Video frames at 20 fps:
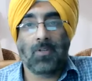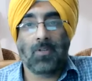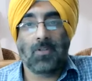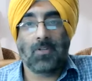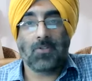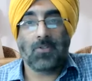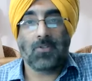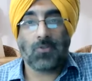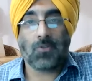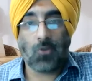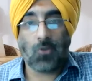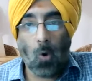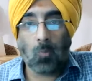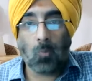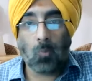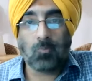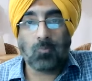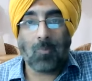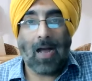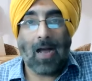
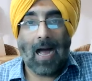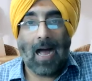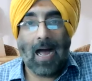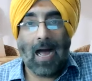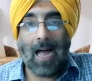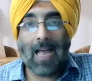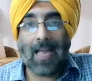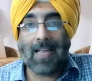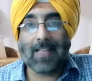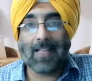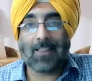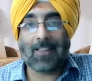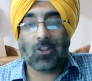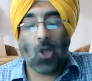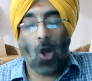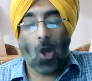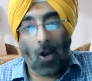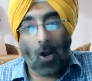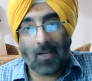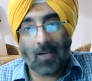So I
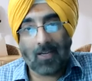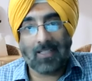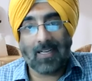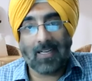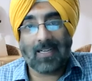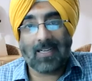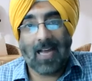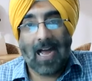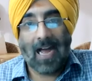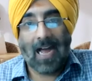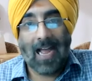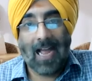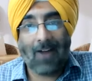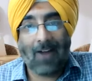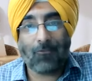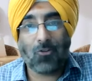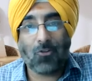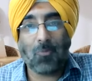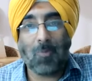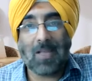thought that I
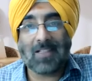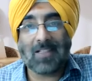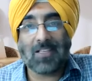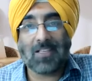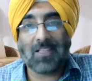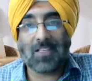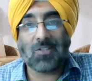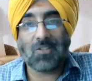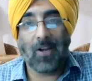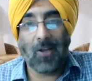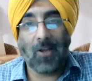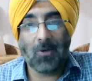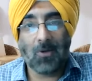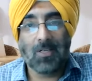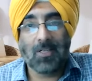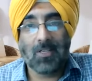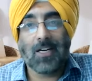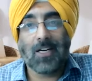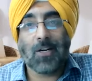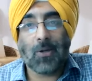have to make this video
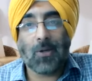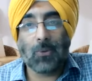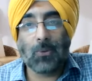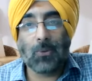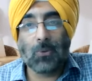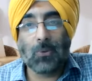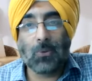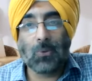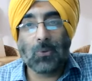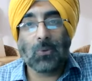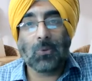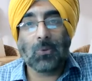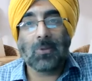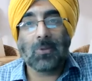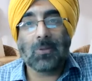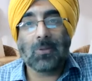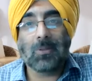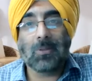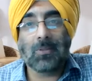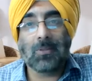to,
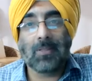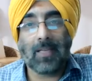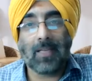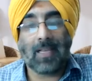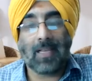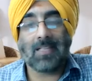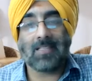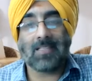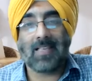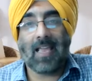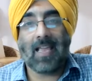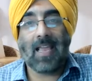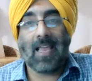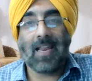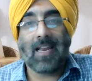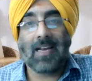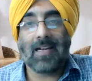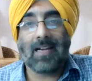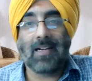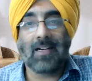you can
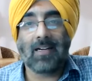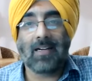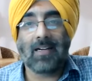say,